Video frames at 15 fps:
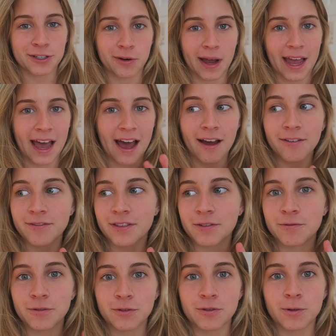So I have the
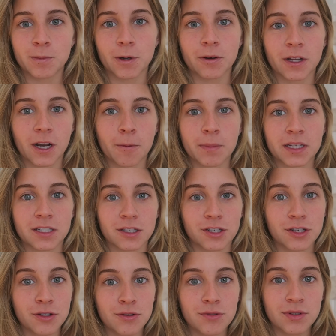food broken up into
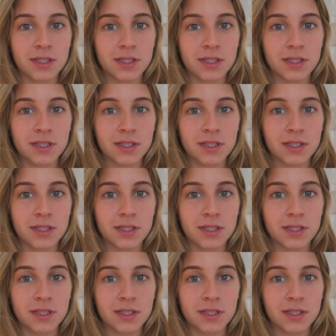two